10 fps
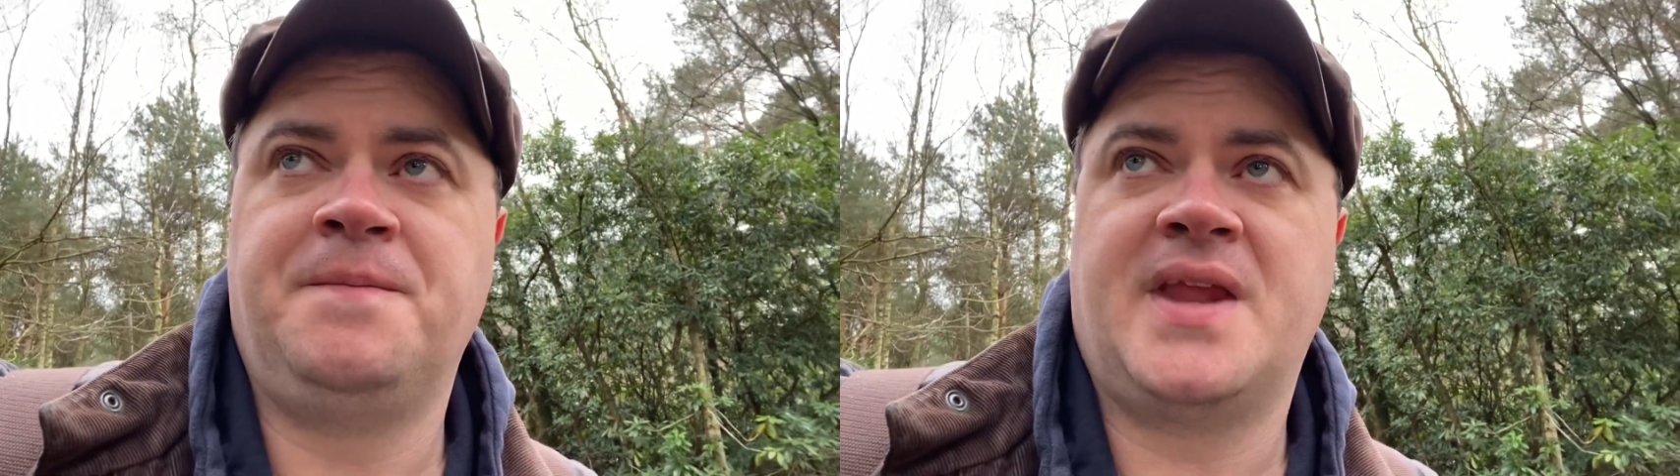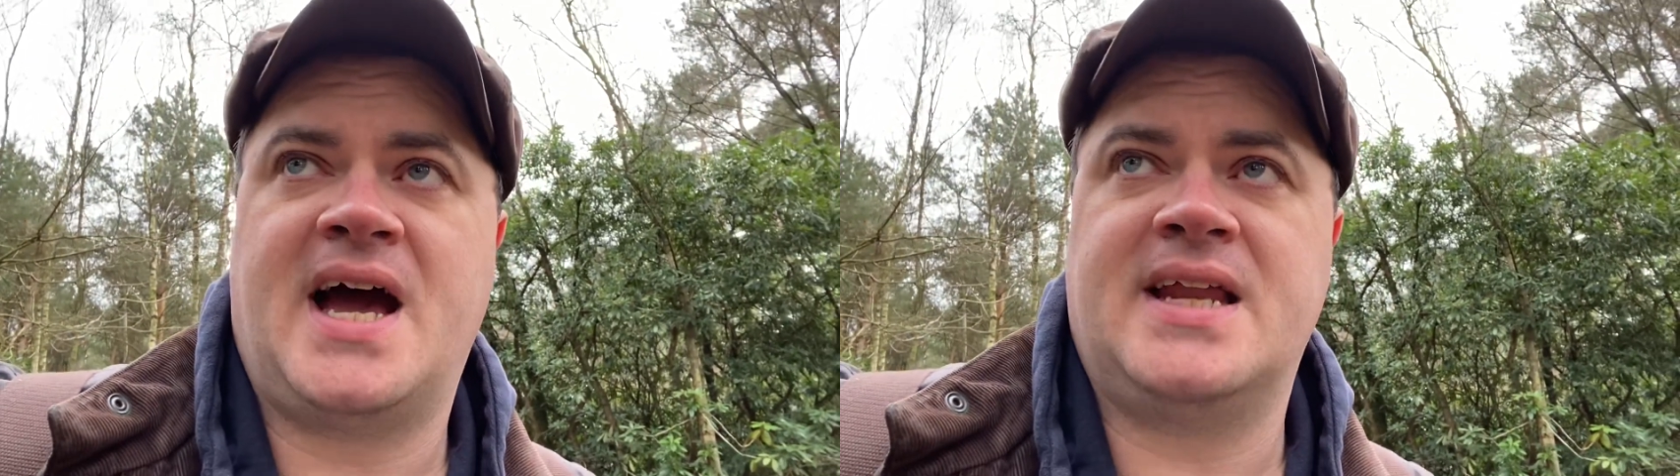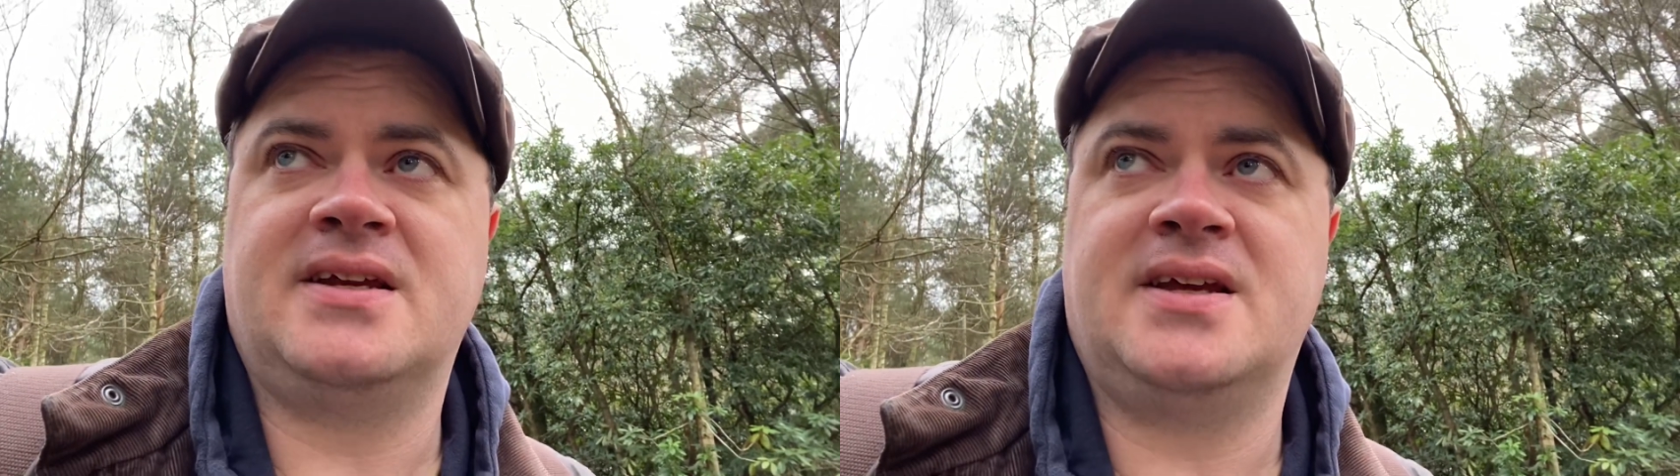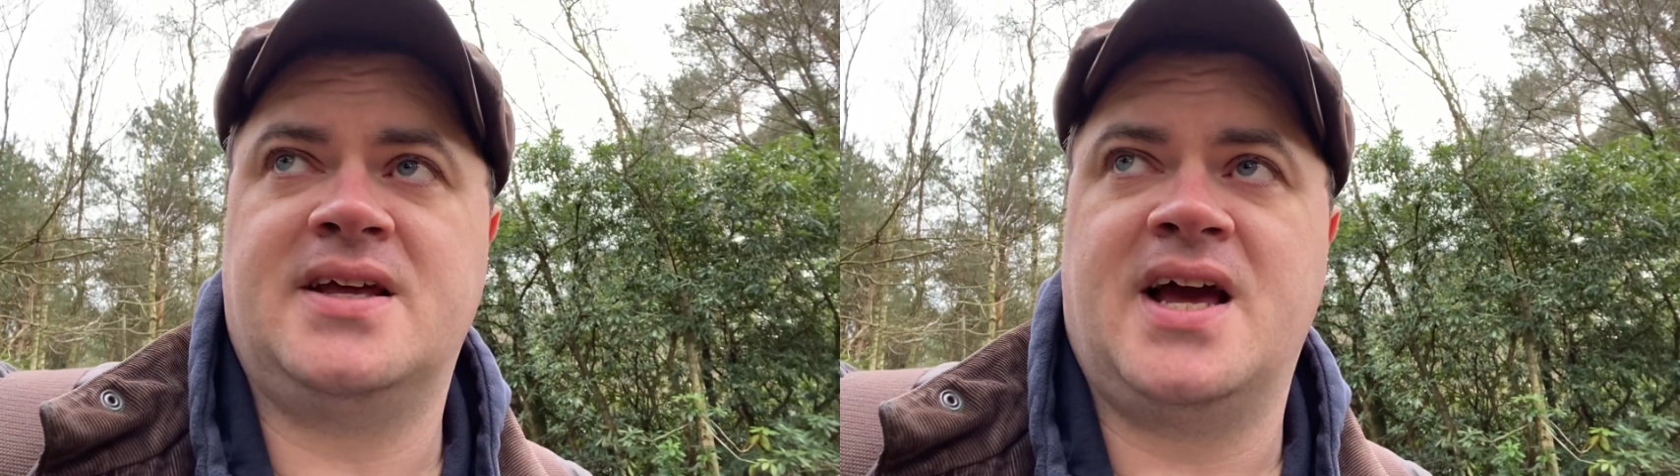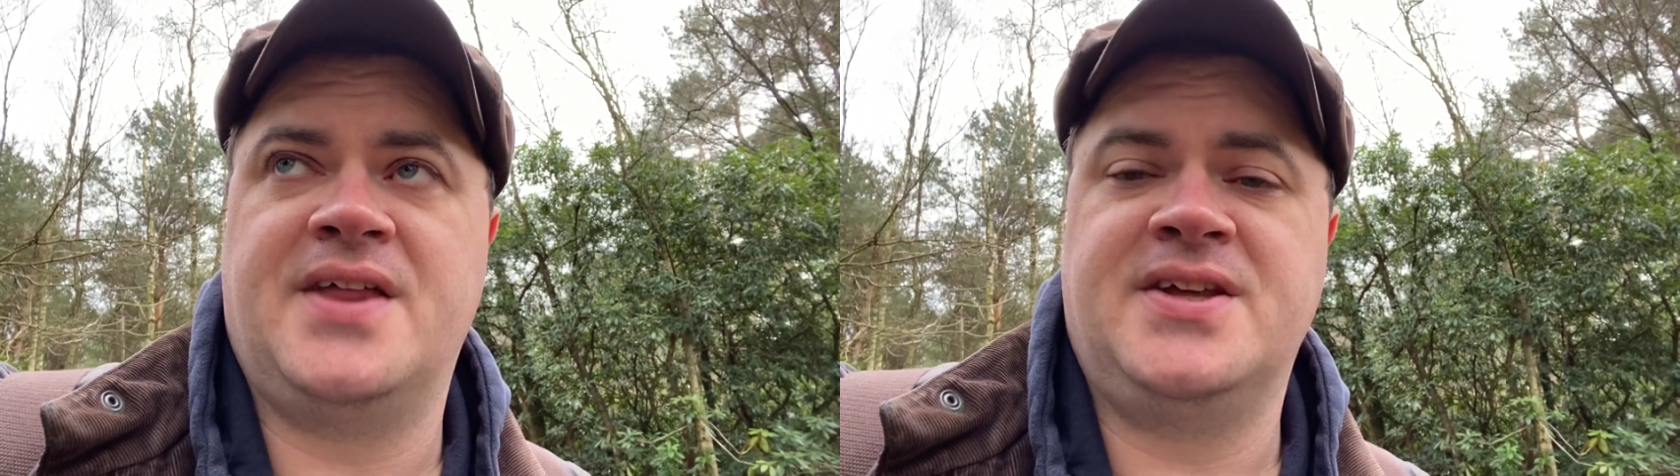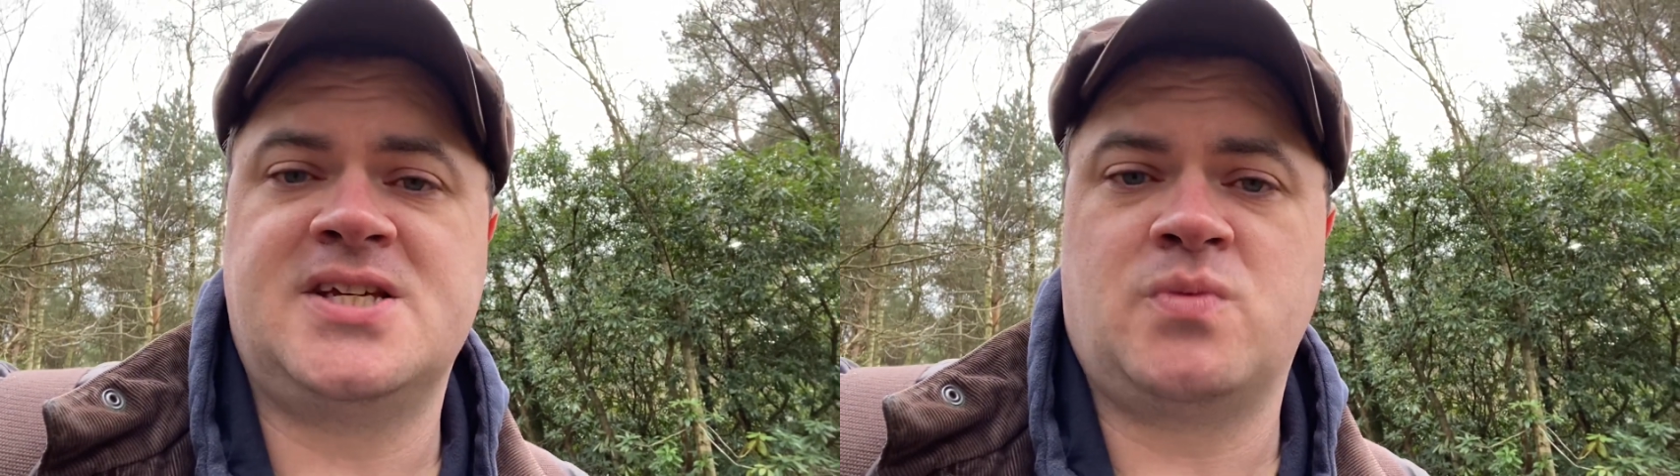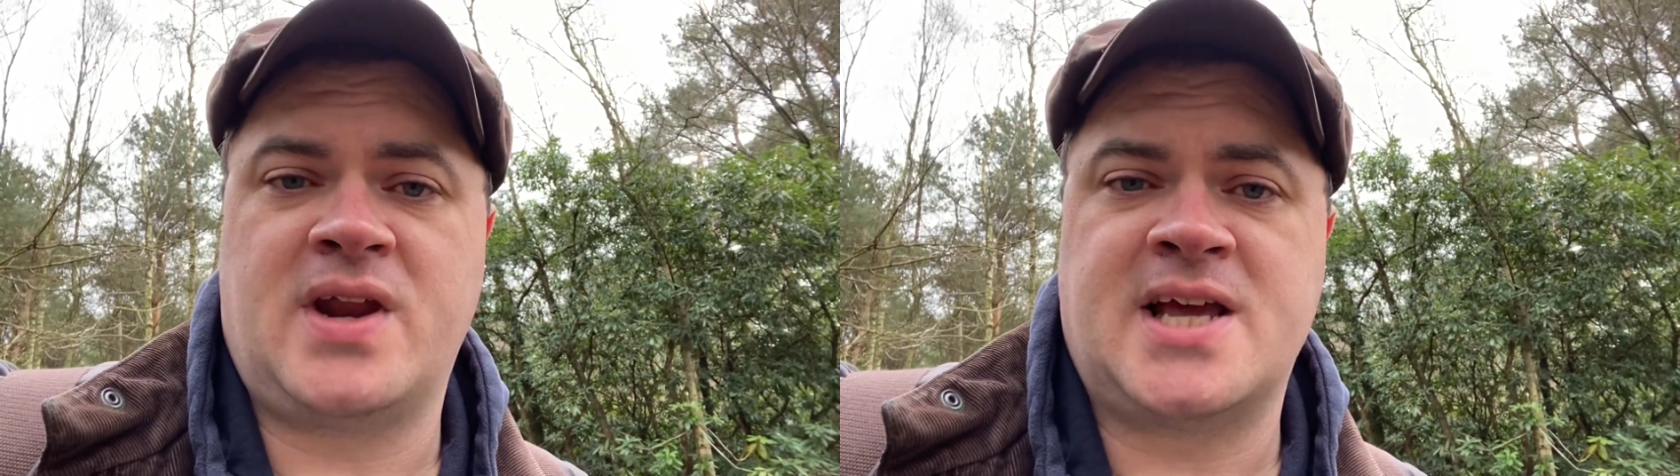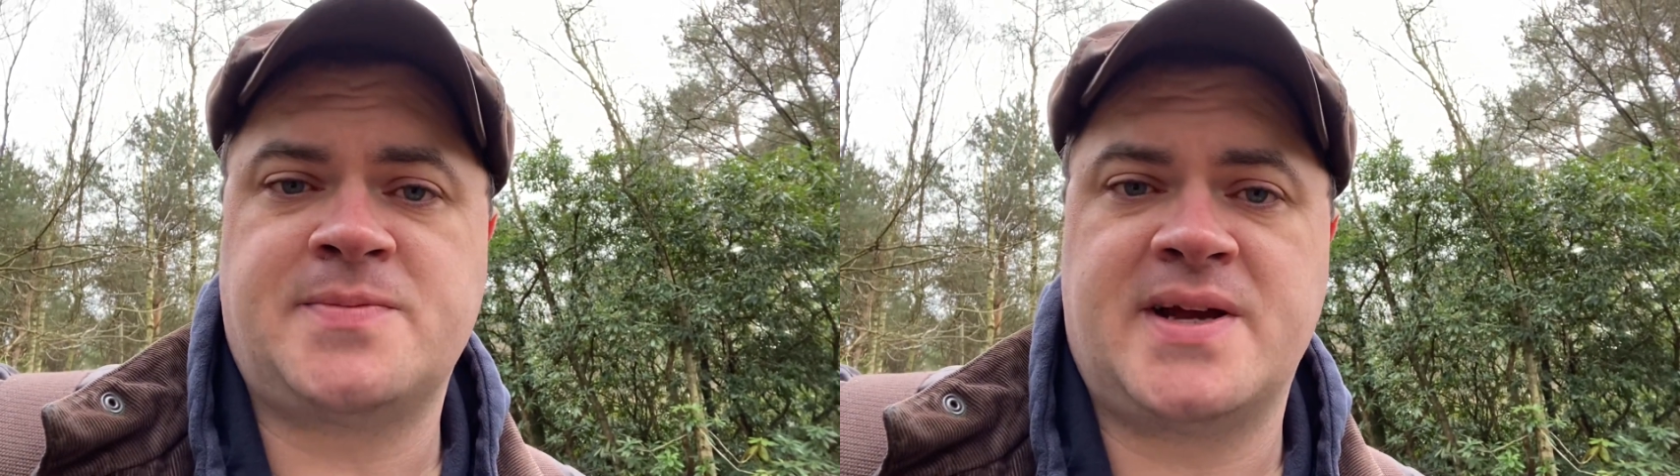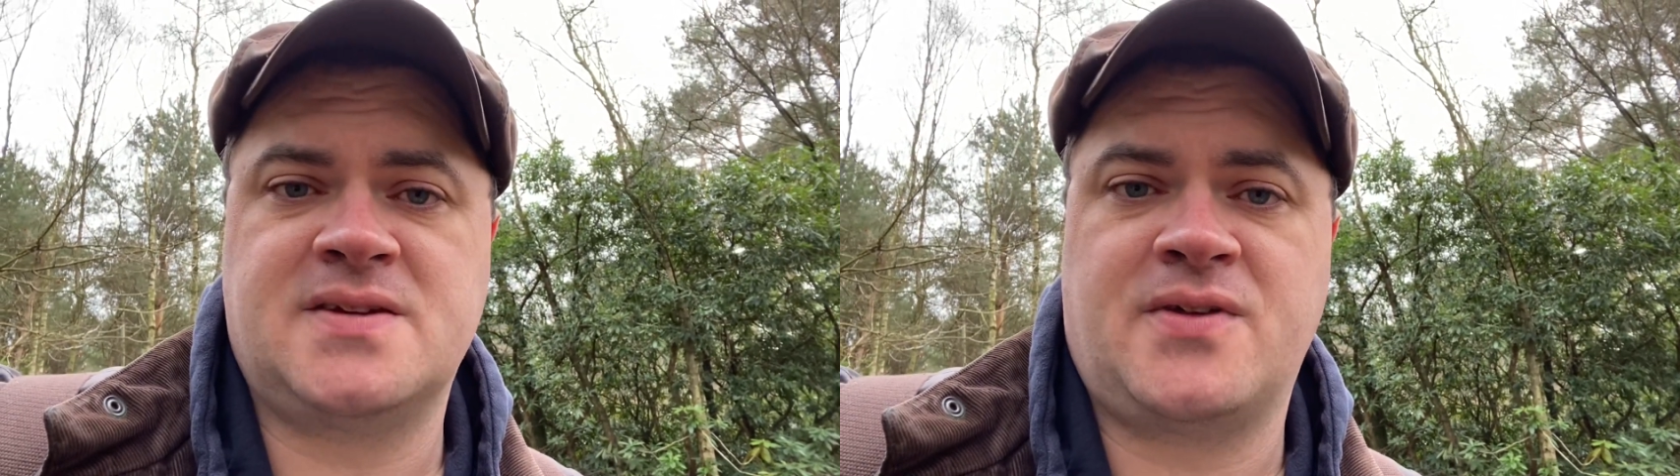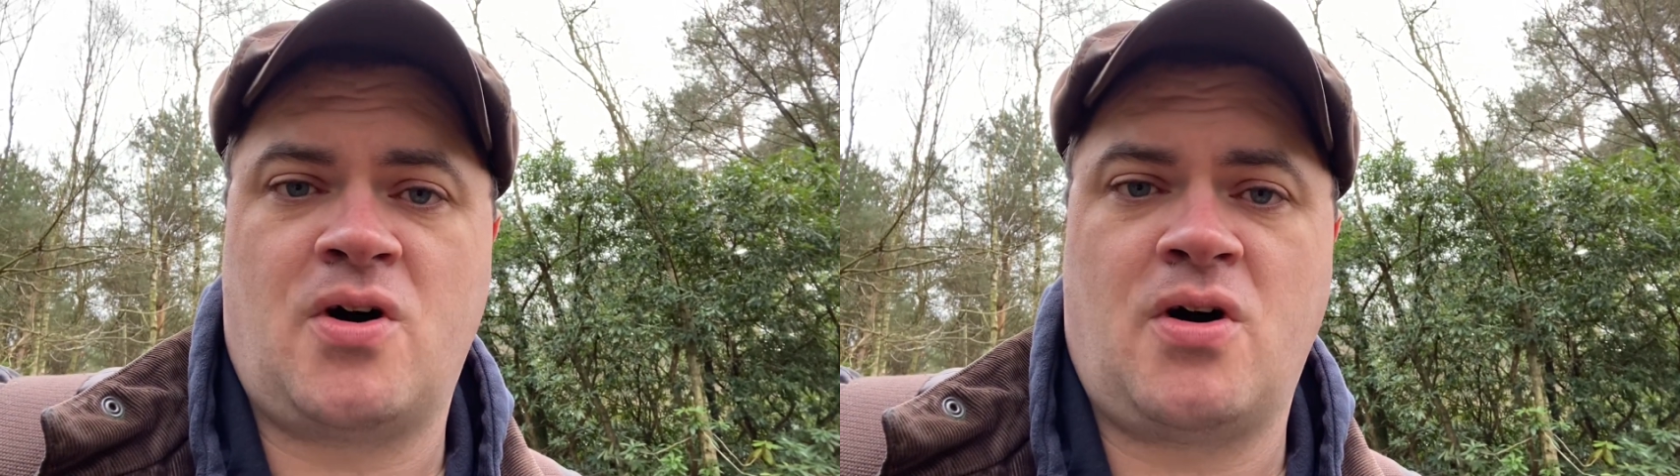And this is one aspect
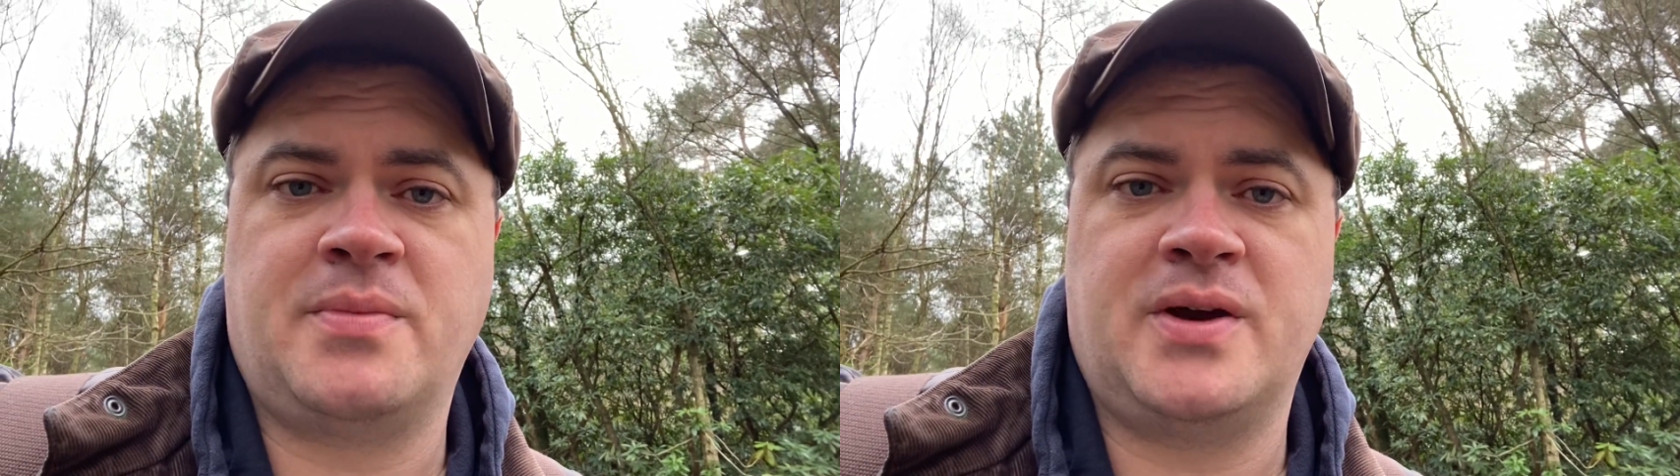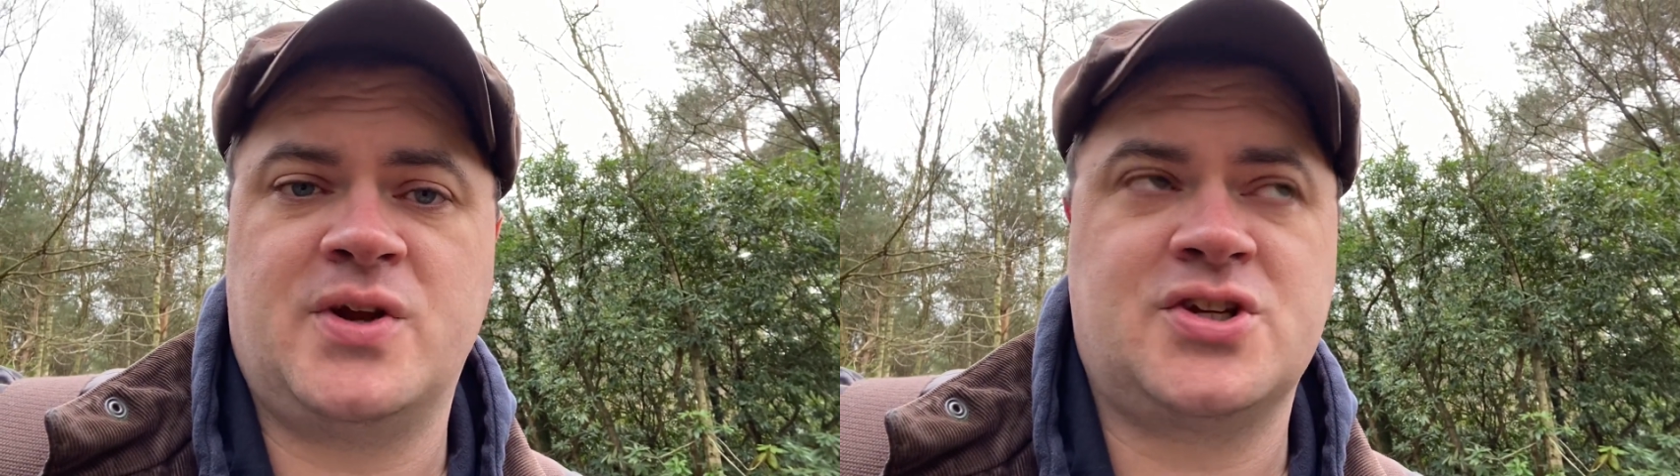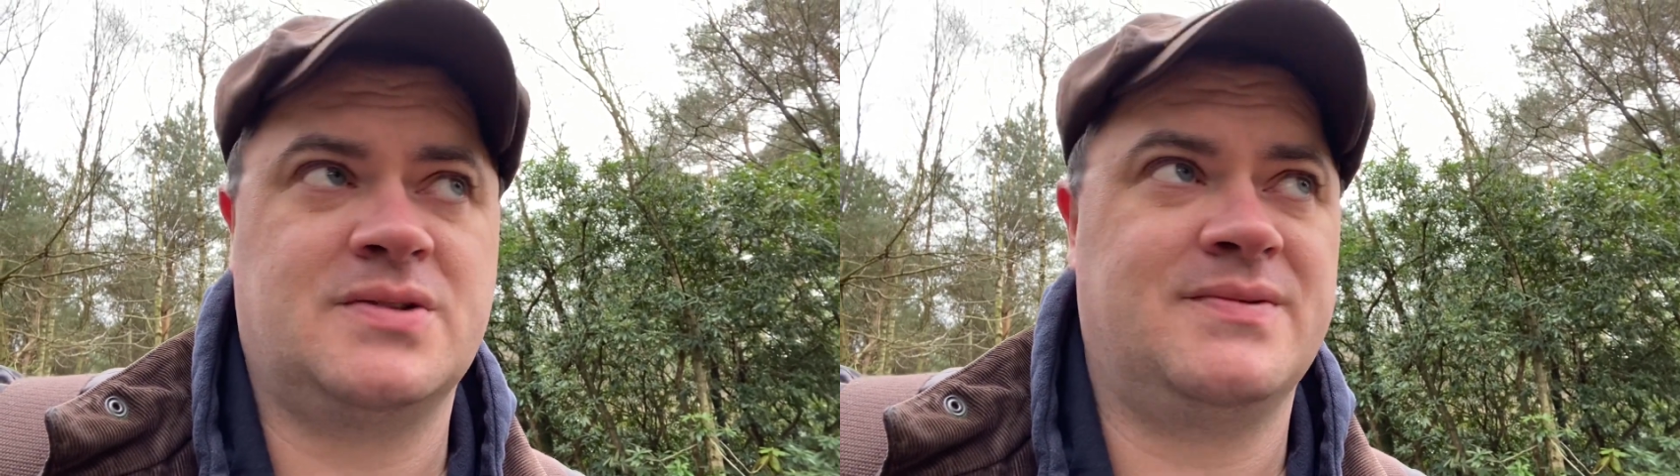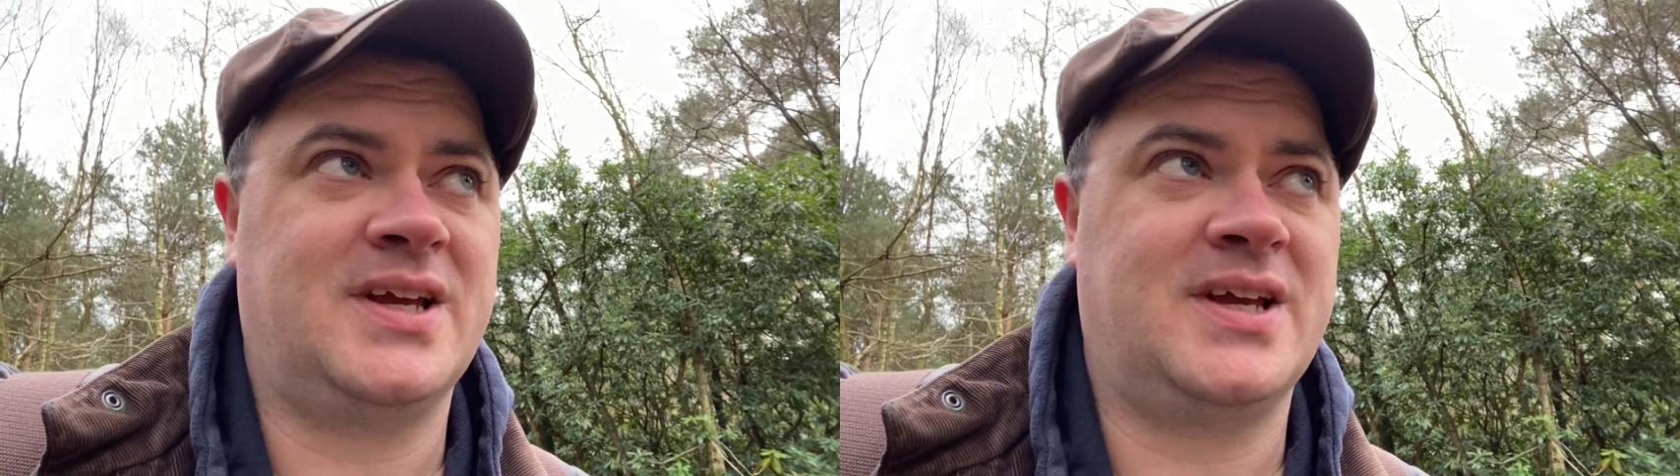of the hobby which,